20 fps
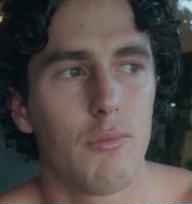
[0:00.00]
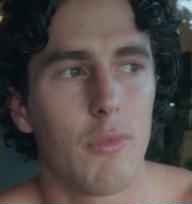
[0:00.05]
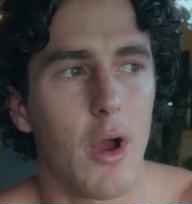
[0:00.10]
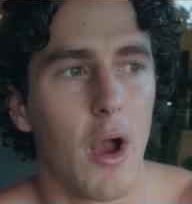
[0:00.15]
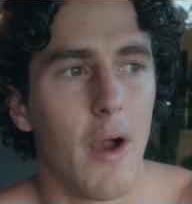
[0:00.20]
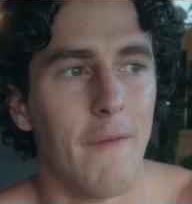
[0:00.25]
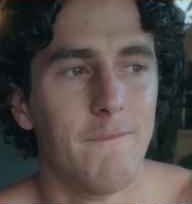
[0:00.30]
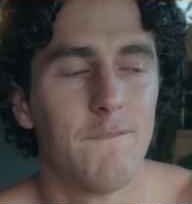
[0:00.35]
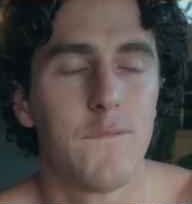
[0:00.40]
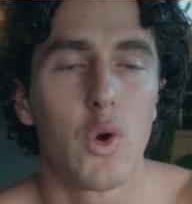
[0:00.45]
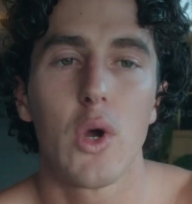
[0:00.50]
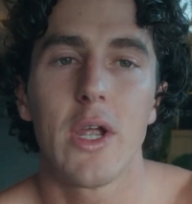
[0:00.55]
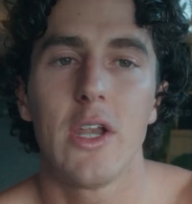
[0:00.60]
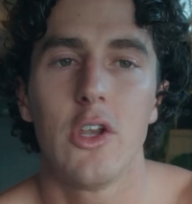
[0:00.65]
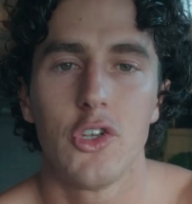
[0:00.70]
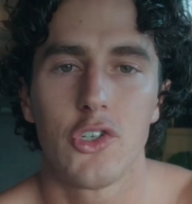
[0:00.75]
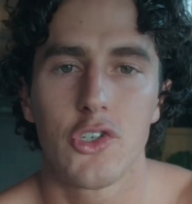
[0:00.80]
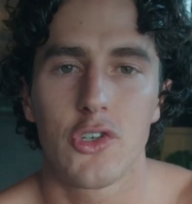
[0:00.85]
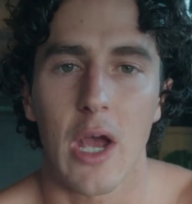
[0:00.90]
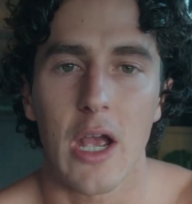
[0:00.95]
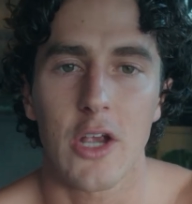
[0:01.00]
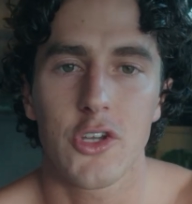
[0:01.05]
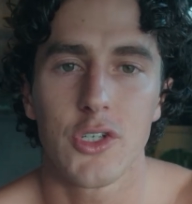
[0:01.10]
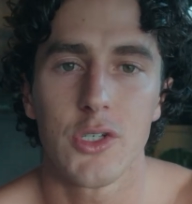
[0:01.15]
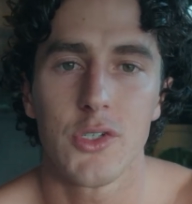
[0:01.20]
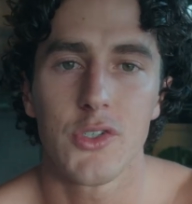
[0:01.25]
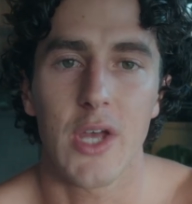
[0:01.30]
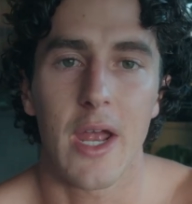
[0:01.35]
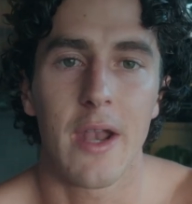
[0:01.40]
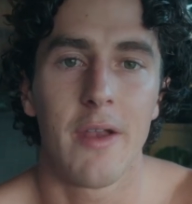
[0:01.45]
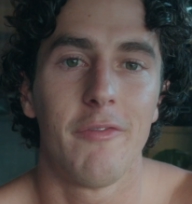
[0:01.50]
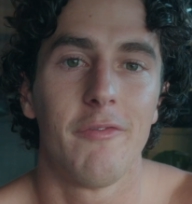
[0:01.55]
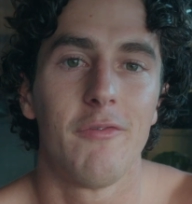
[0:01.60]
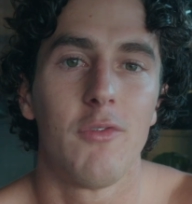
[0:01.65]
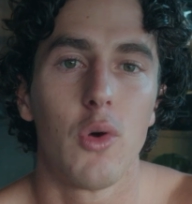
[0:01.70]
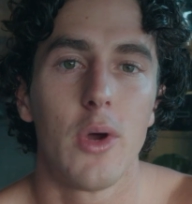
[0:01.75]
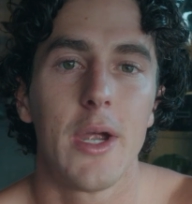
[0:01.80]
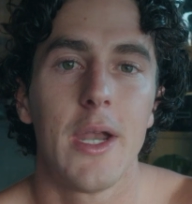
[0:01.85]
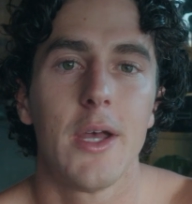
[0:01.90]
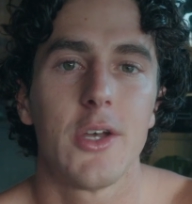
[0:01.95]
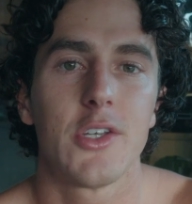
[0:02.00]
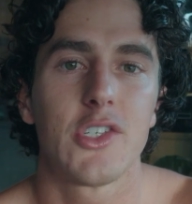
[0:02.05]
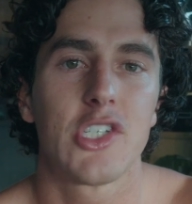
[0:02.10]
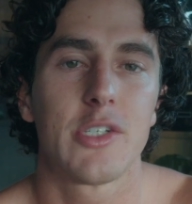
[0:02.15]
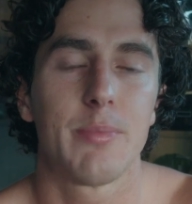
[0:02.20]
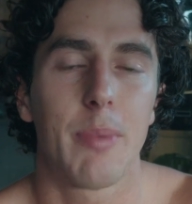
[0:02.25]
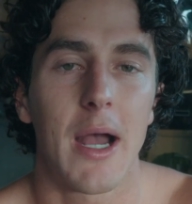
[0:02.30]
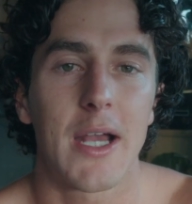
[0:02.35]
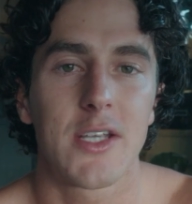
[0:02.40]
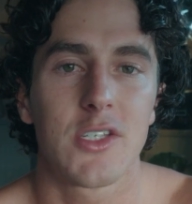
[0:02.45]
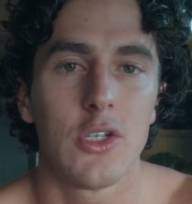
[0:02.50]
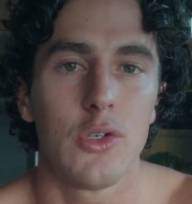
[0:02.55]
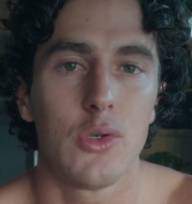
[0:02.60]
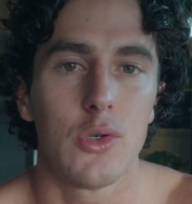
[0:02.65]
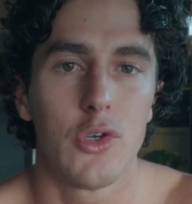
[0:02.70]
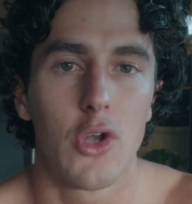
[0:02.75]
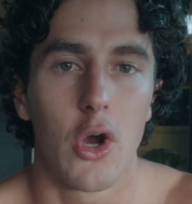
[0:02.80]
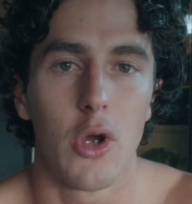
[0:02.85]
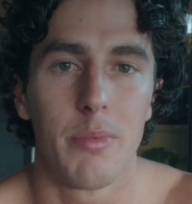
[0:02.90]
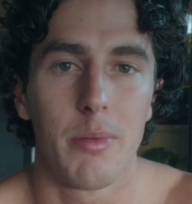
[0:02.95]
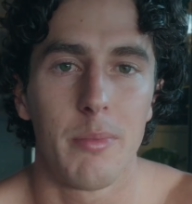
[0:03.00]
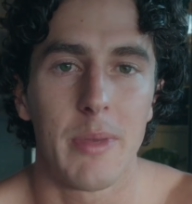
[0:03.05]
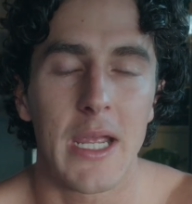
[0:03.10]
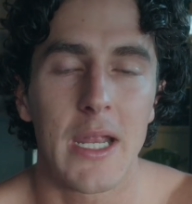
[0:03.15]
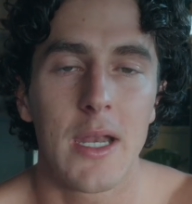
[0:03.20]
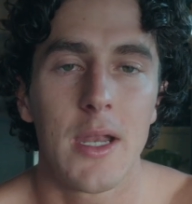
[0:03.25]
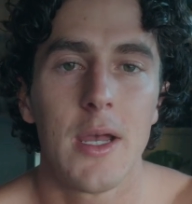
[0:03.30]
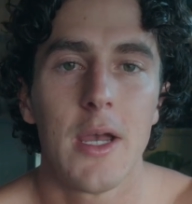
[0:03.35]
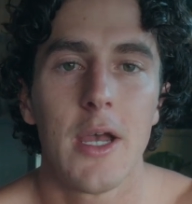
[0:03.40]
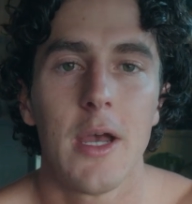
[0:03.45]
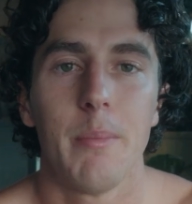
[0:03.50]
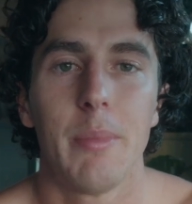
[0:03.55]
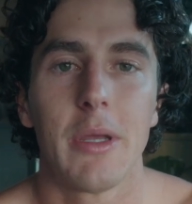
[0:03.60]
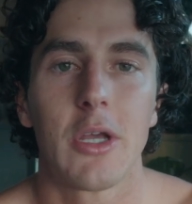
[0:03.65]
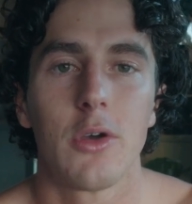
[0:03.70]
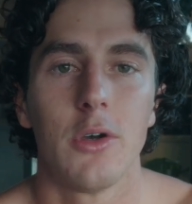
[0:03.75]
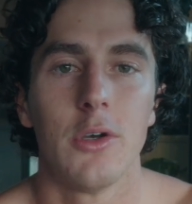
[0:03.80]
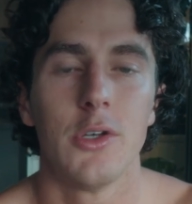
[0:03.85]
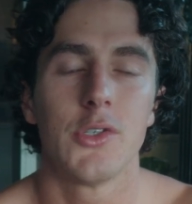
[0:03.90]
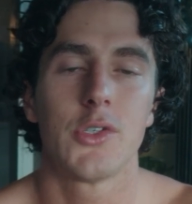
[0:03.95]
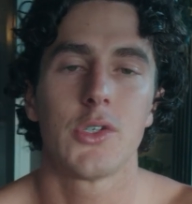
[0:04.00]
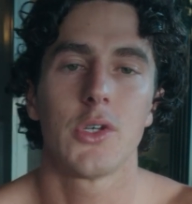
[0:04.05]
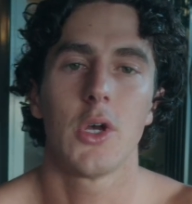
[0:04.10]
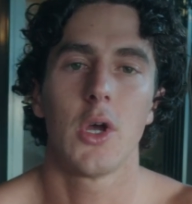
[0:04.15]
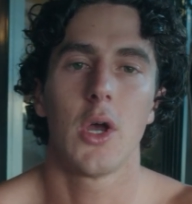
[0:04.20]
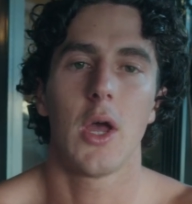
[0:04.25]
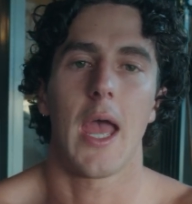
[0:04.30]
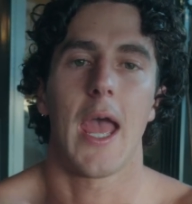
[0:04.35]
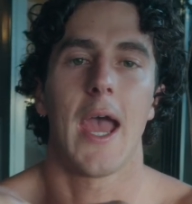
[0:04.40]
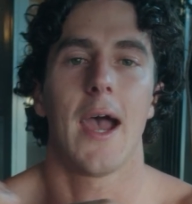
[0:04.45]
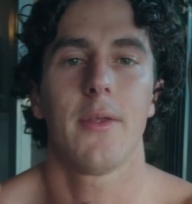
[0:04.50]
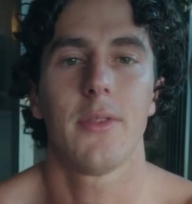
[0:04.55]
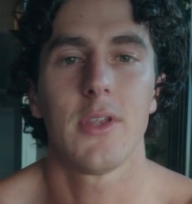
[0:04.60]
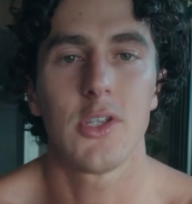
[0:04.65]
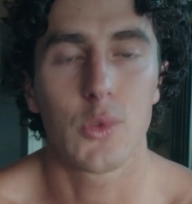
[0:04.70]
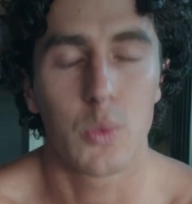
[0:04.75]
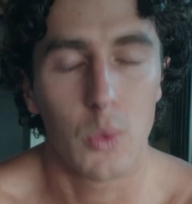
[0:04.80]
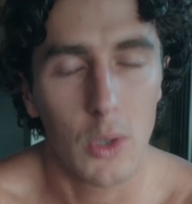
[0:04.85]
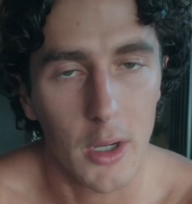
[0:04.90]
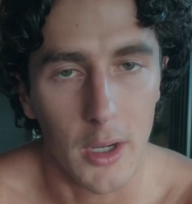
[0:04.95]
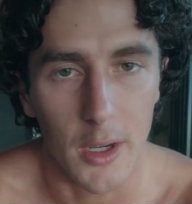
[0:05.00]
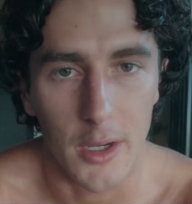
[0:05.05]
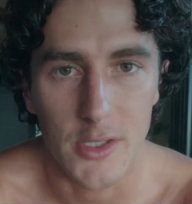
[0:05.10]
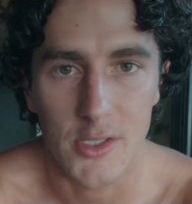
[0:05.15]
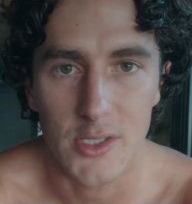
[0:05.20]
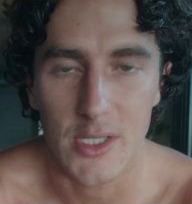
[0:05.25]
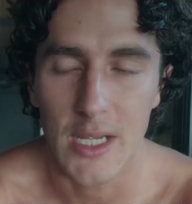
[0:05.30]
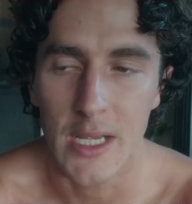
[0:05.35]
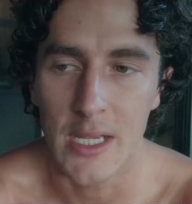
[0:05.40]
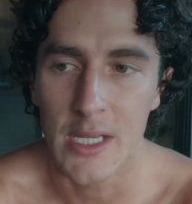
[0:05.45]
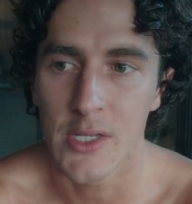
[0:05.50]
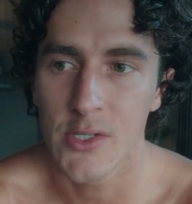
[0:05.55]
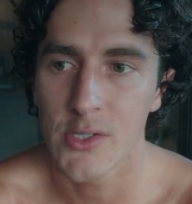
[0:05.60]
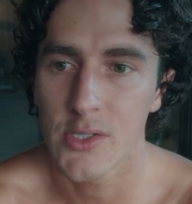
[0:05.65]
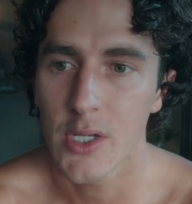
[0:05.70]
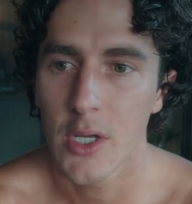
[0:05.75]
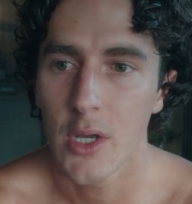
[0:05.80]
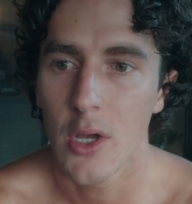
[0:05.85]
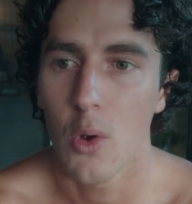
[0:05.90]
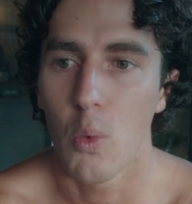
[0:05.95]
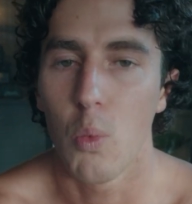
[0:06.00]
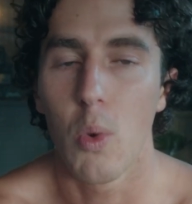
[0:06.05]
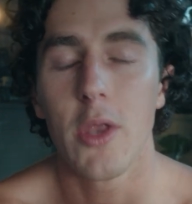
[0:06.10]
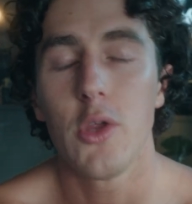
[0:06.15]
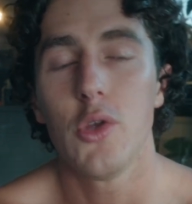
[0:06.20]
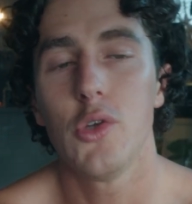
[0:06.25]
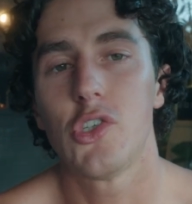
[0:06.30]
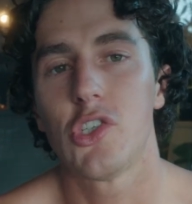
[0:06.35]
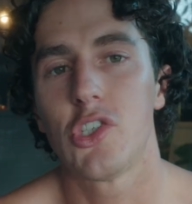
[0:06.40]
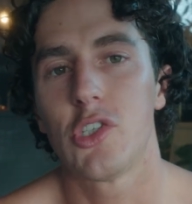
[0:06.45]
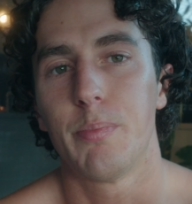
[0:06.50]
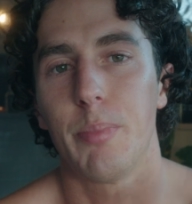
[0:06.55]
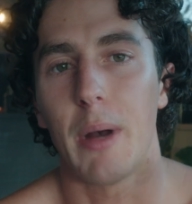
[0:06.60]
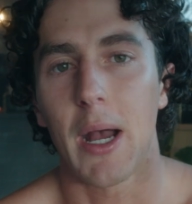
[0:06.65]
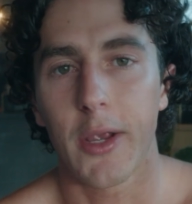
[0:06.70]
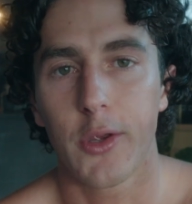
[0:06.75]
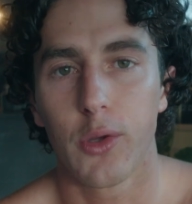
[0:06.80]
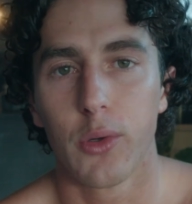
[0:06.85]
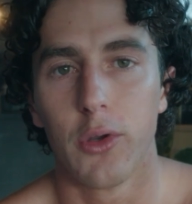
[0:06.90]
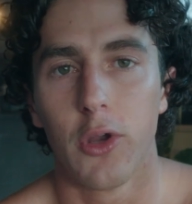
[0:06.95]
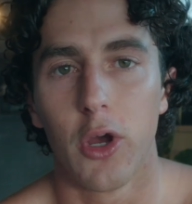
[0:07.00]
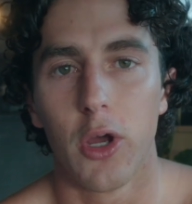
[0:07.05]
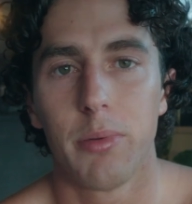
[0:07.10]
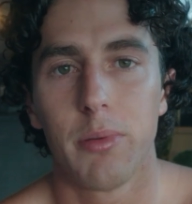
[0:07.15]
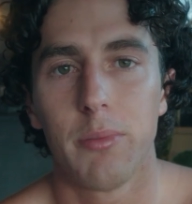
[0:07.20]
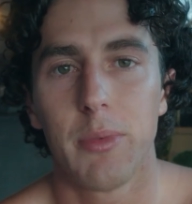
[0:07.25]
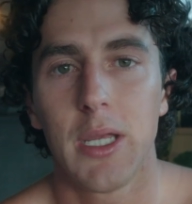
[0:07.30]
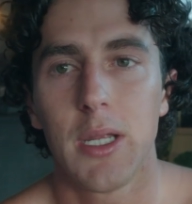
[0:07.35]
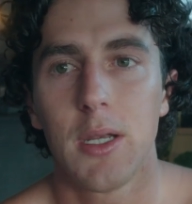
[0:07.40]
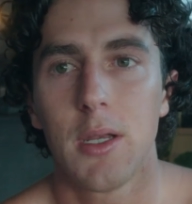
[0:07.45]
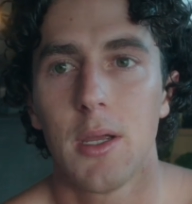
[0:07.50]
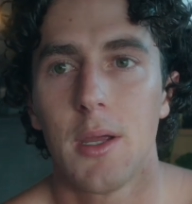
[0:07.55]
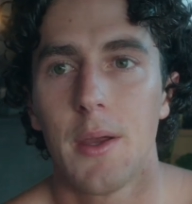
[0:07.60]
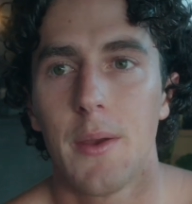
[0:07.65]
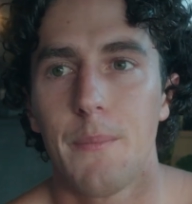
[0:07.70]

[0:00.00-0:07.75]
avoid distractions and avoid spikes in your dopamine, because how this works is when you spike your dopamine